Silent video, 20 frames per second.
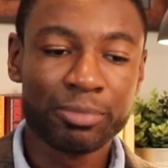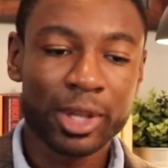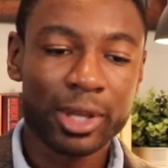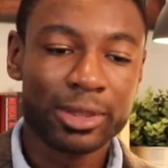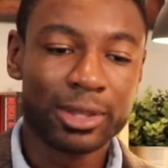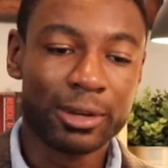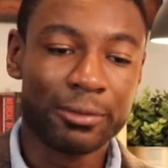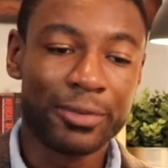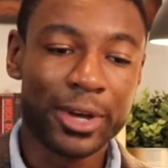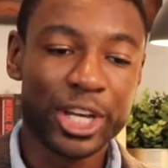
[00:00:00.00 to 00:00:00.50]

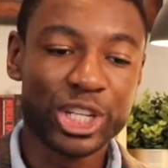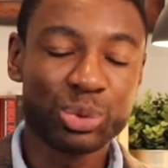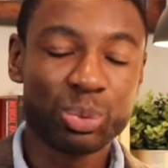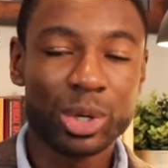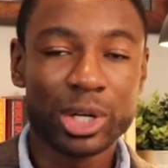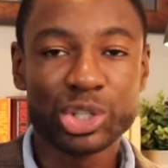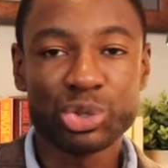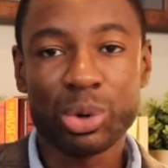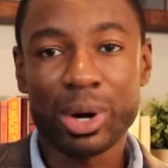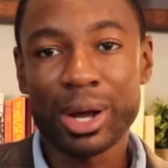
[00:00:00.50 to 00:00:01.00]
The phase
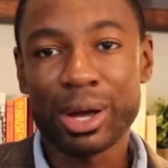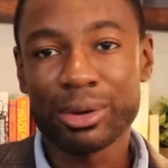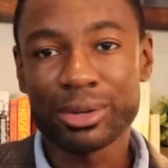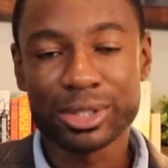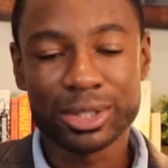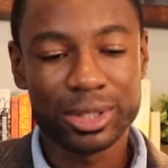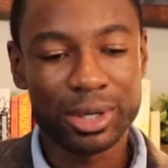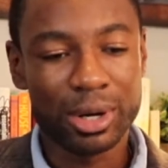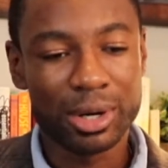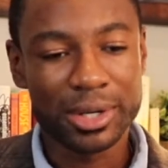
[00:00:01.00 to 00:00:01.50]
1 trial
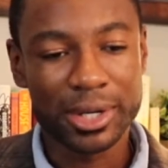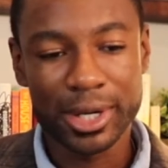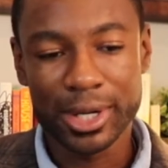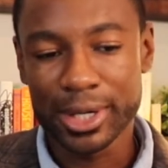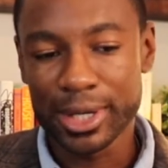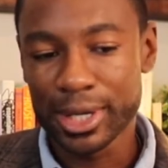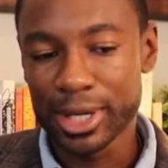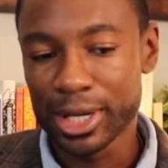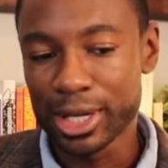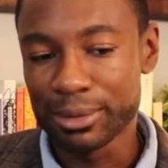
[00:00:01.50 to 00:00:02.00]
started
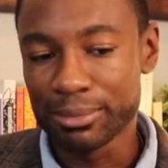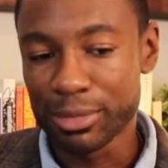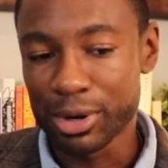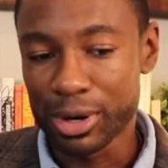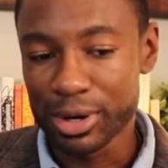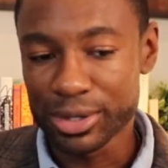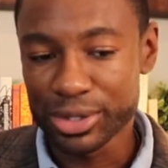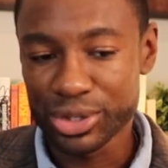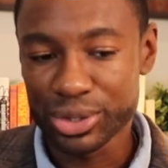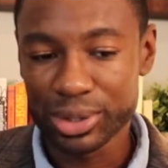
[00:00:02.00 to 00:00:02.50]
in
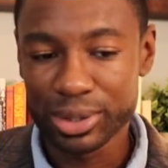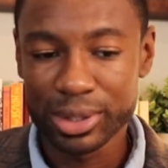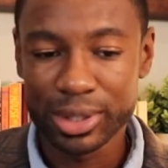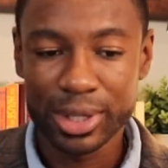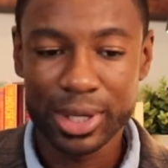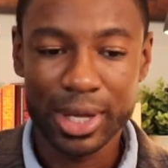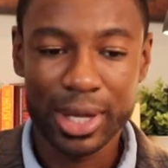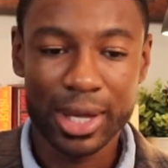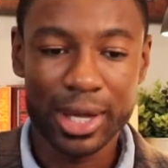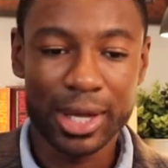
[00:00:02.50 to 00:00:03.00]
March,
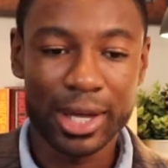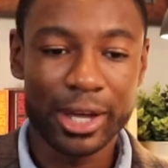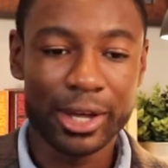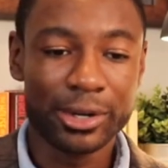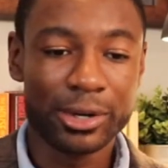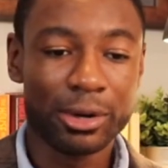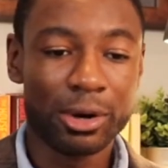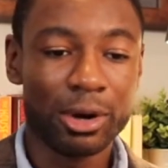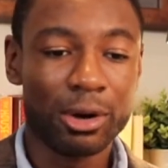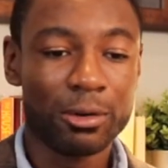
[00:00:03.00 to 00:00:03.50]

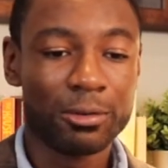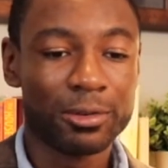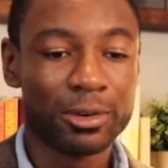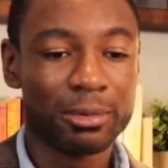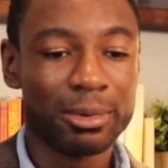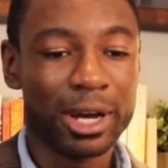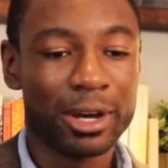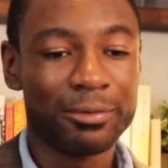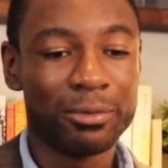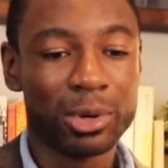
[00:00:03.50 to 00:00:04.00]
and over
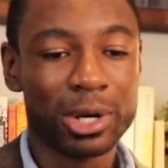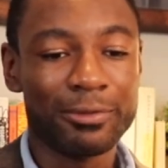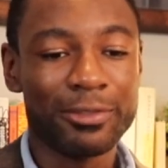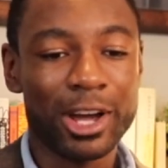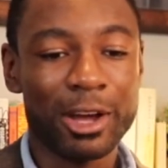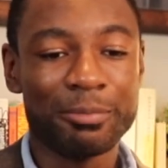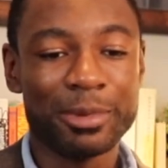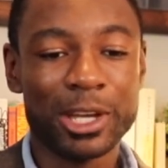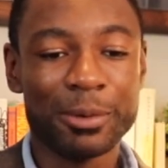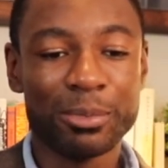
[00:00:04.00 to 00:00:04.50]
about
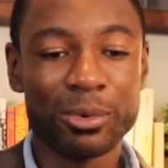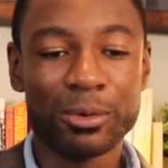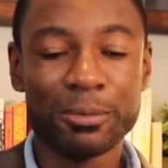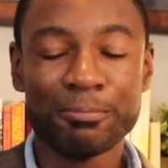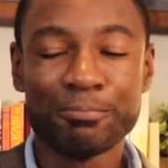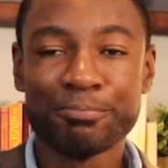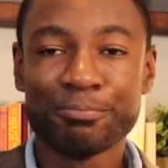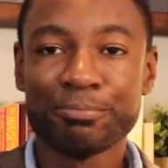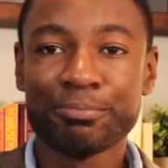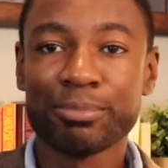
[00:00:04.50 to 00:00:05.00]
45
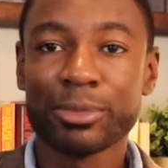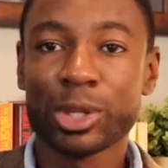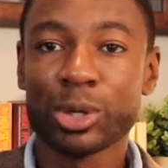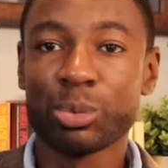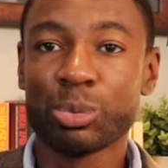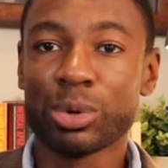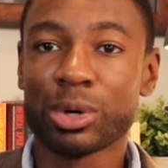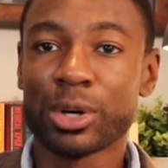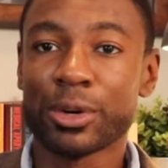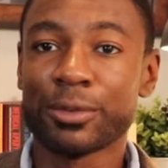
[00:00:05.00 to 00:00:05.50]
people
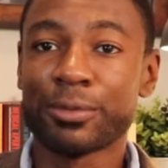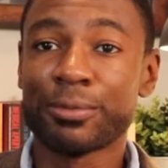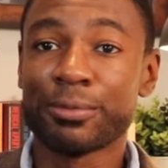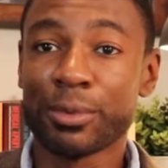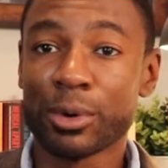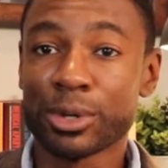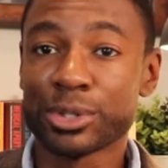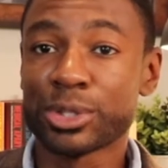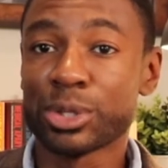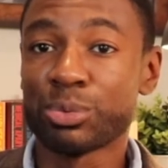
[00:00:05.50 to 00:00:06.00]
were
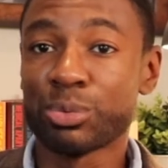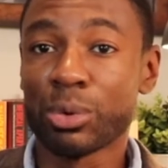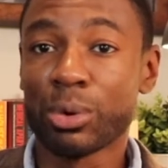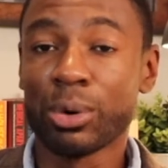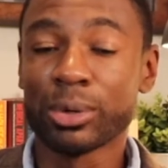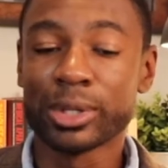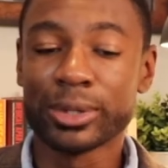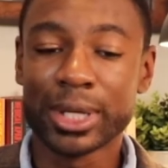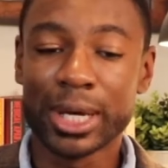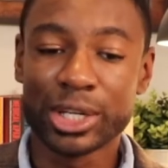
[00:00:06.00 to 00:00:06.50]
first
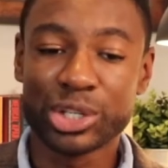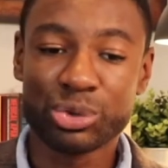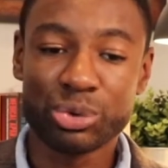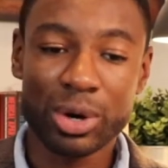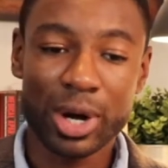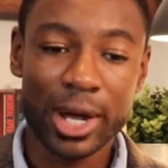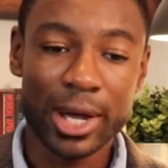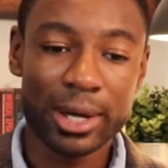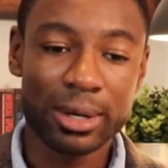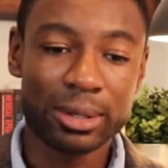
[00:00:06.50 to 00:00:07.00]
enrolled in that
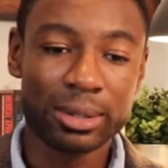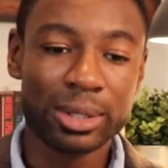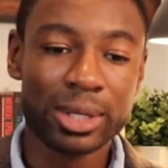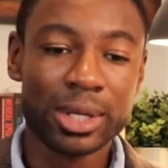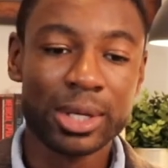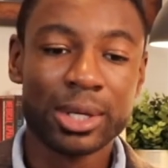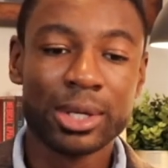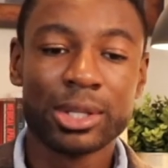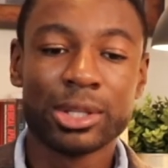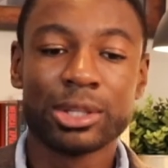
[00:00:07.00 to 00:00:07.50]
trial.
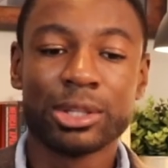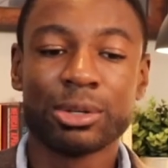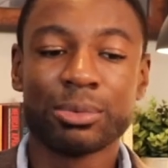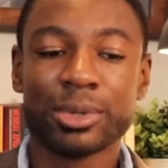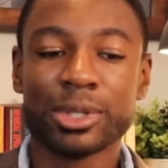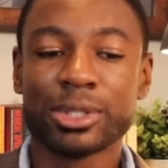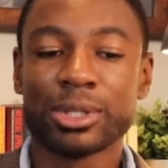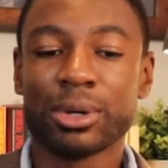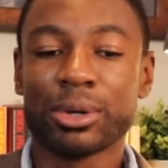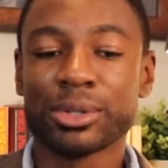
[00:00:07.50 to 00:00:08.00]
The
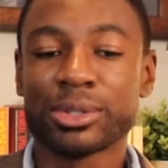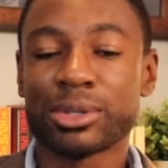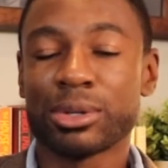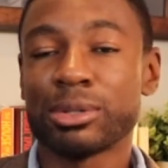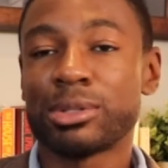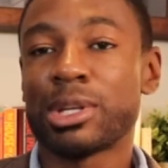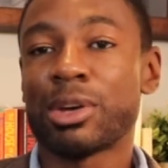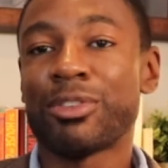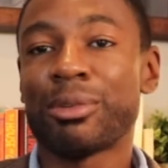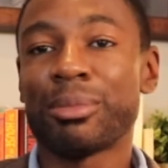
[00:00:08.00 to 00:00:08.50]
results are
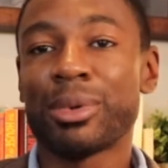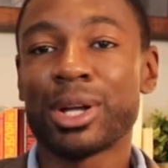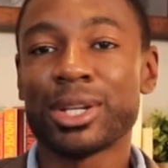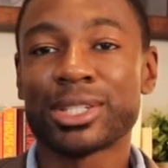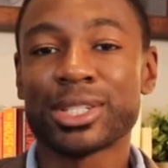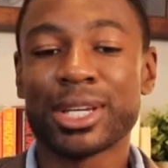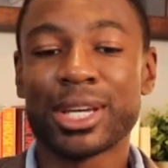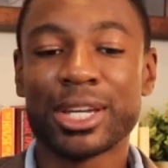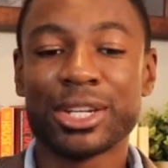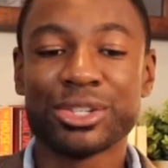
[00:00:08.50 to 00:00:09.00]
7
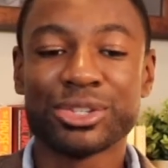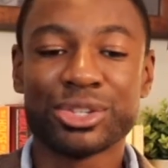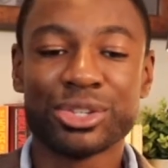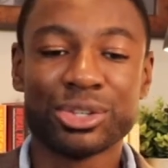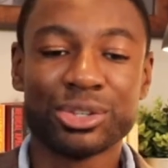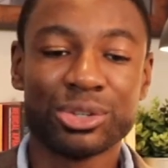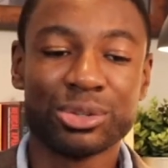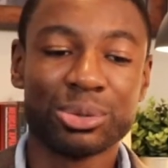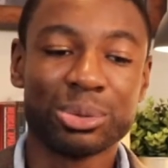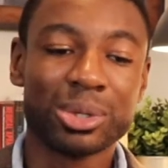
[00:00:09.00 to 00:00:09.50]
months
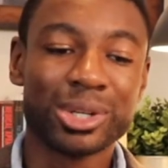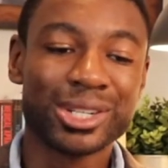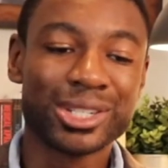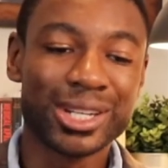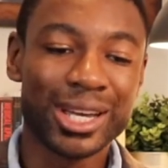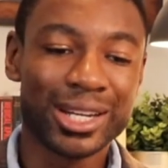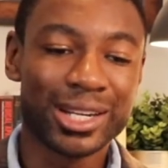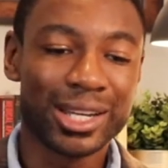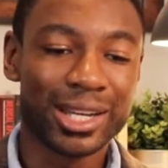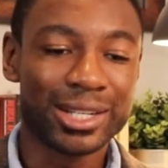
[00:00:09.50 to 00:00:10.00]
into
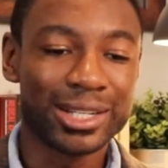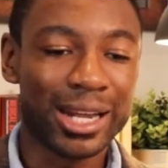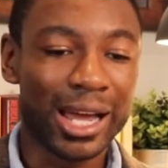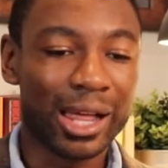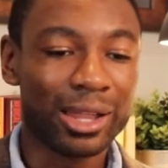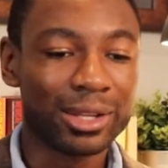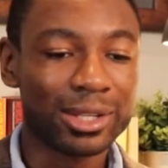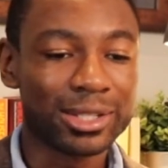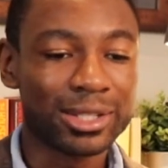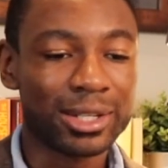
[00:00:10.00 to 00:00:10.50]
data
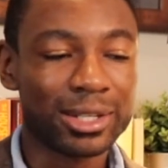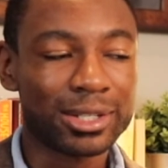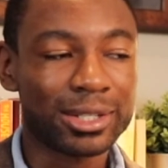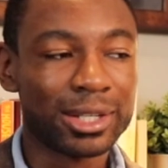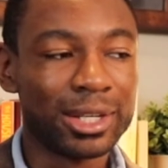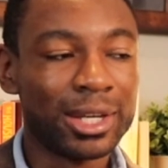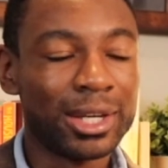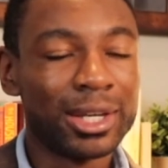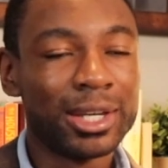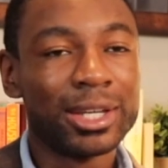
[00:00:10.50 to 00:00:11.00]

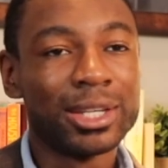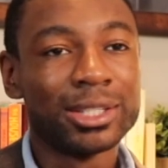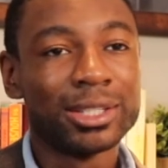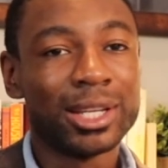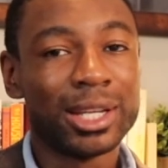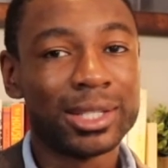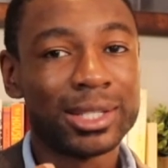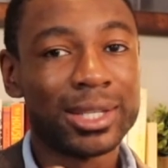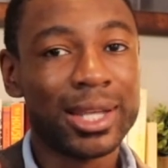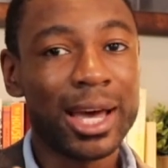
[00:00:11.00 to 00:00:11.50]
analysis.
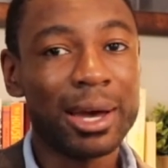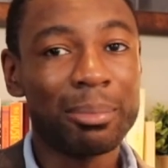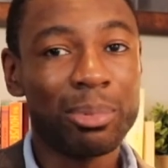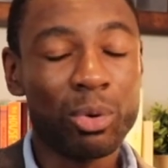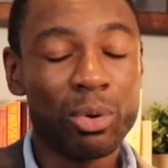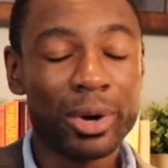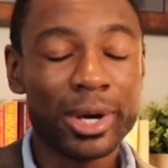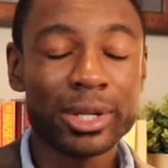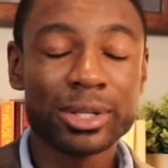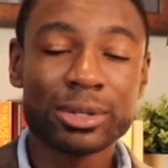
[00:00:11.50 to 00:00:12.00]
Since that
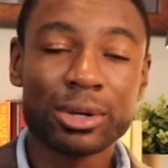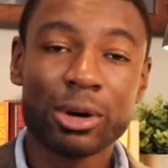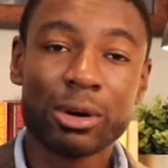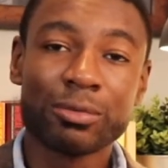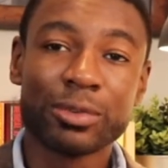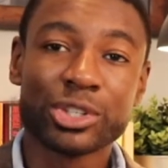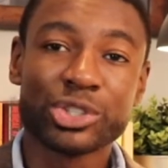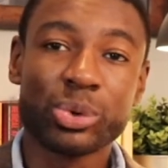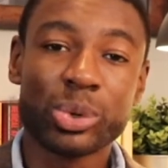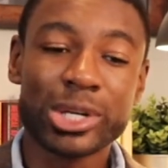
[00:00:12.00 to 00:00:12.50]
point,
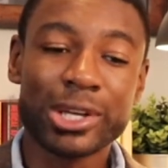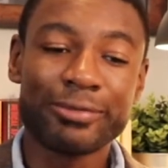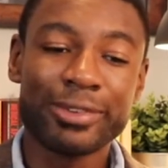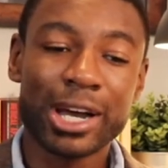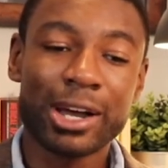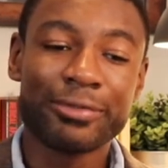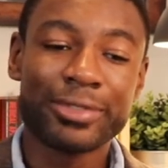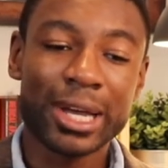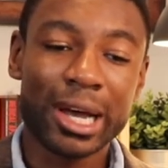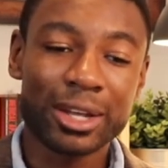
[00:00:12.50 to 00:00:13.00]
over
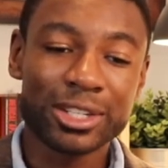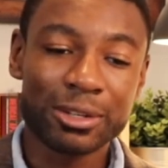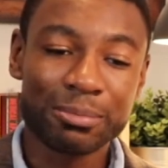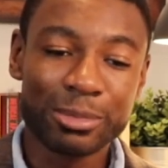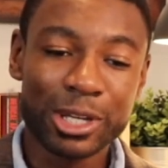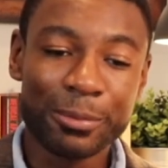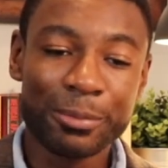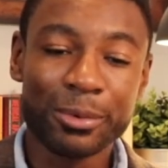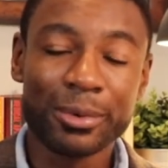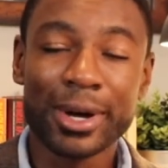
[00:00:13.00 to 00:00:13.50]
25,000
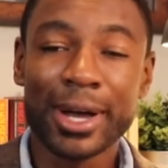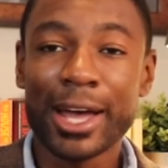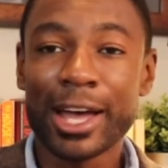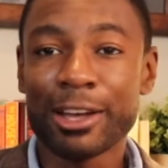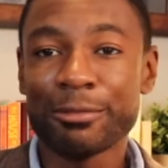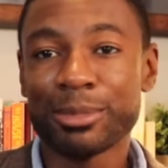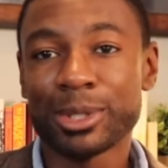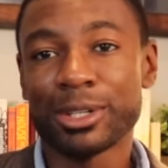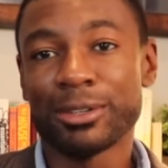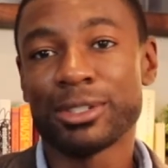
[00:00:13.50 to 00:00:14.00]
people
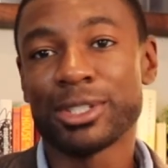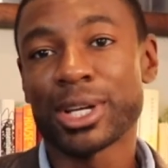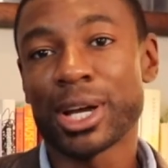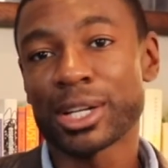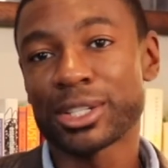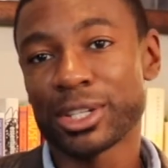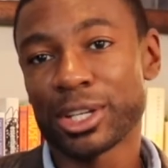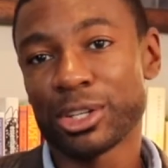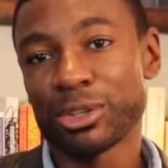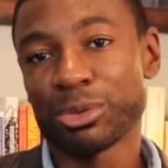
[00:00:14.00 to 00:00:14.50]
have been
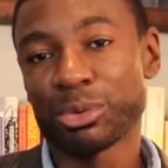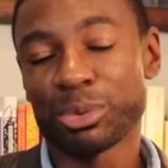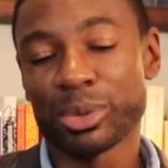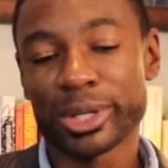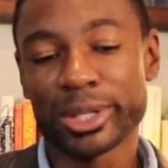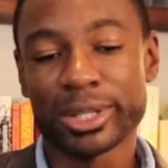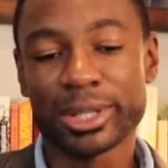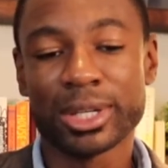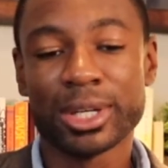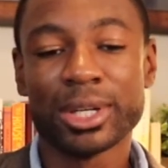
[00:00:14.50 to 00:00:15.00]
injected
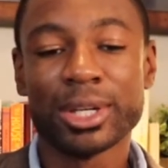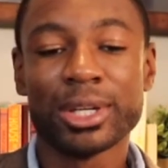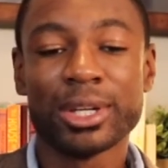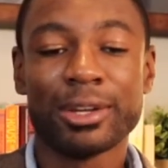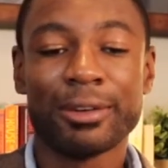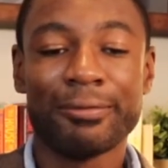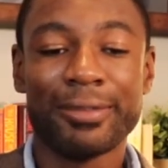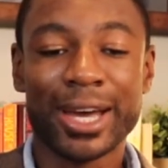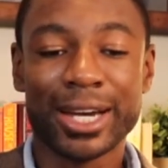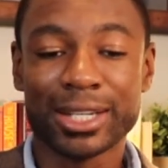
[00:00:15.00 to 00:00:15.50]
with
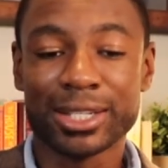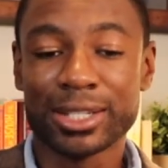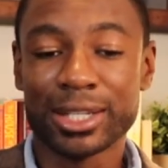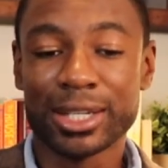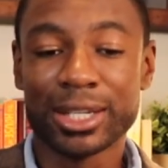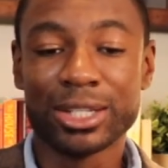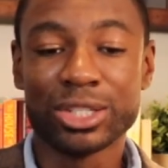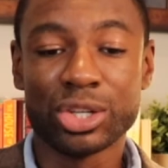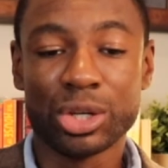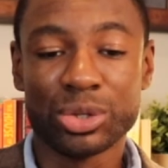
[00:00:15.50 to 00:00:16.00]

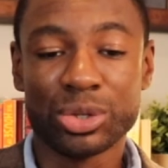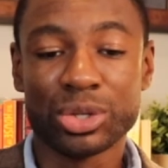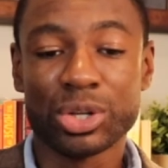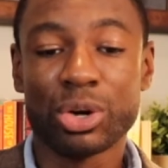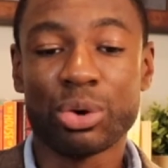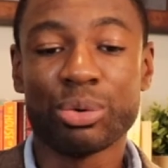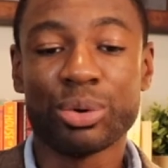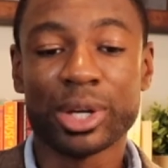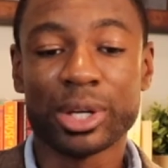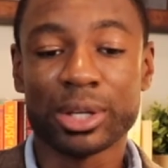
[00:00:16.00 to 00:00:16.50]
vaccines
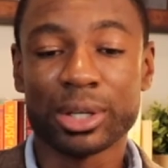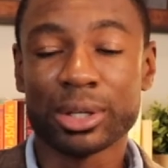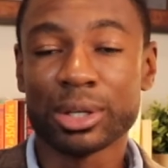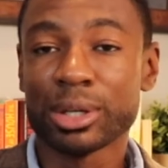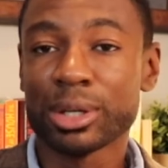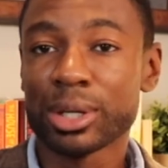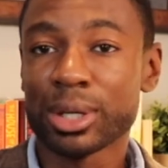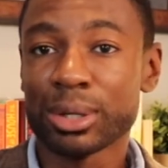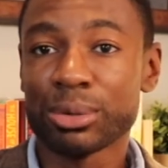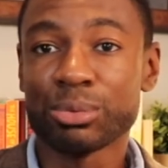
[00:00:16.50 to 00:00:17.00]
undergoing
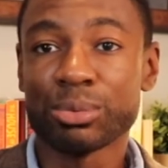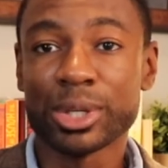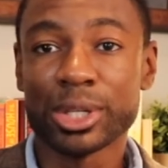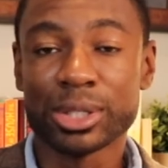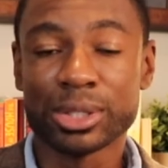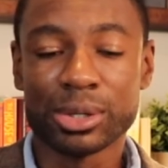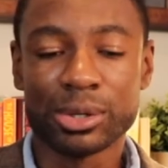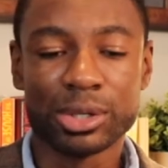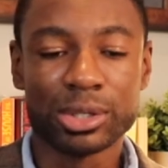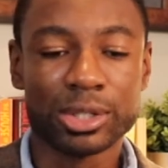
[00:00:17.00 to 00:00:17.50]

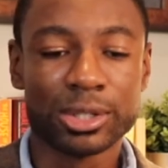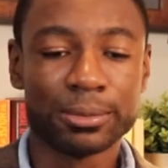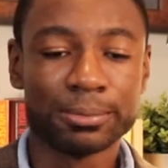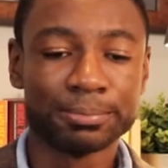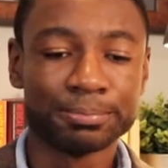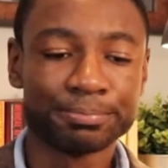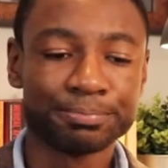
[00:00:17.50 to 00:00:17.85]
research.